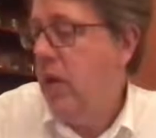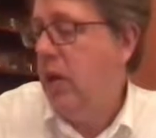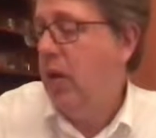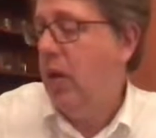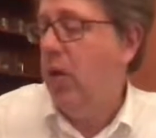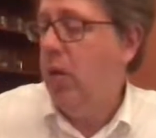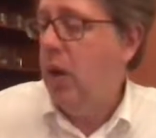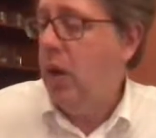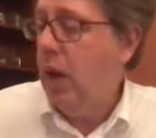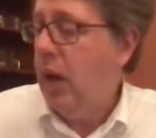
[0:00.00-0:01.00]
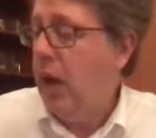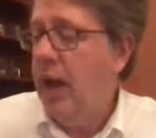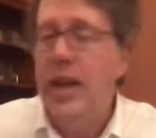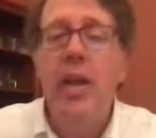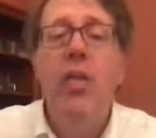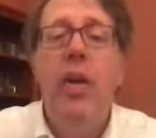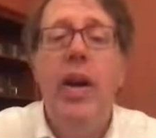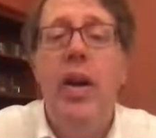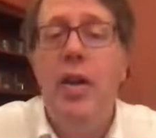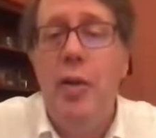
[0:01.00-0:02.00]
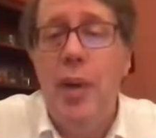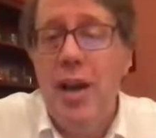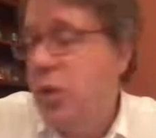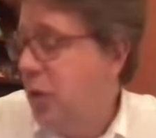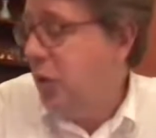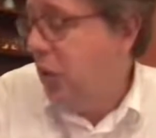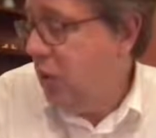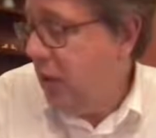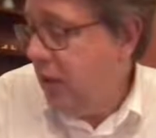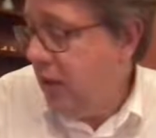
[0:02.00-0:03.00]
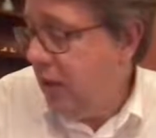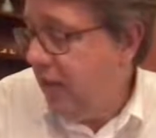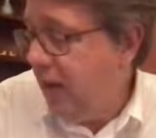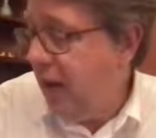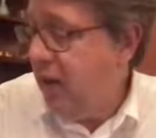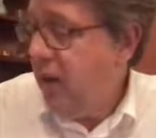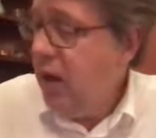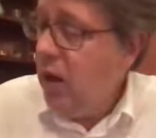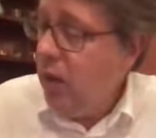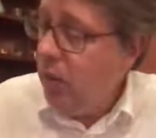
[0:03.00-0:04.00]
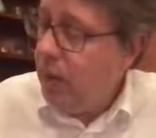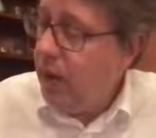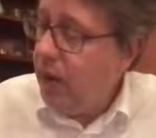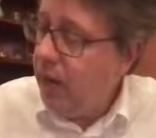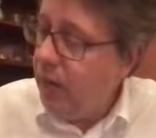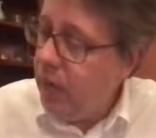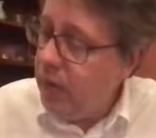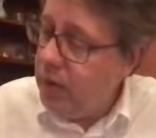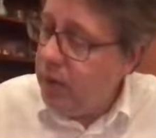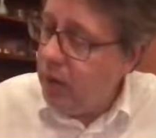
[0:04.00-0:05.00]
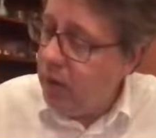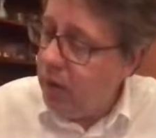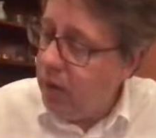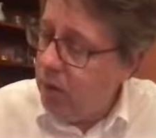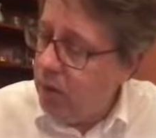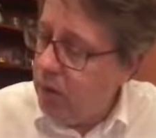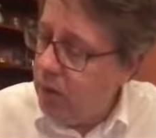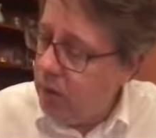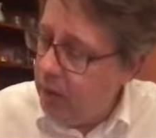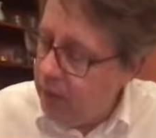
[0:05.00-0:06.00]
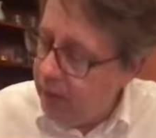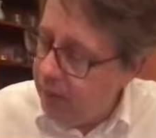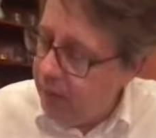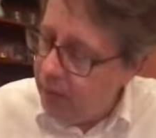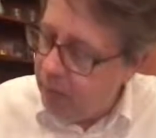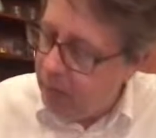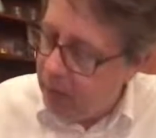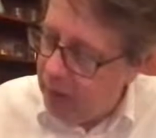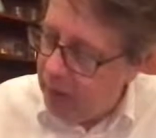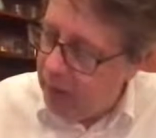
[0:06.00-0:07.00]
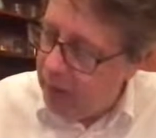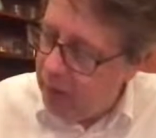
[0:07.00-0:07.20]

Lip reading: So I didn't write all the rational solutions. In fact, we have altogether infinitely many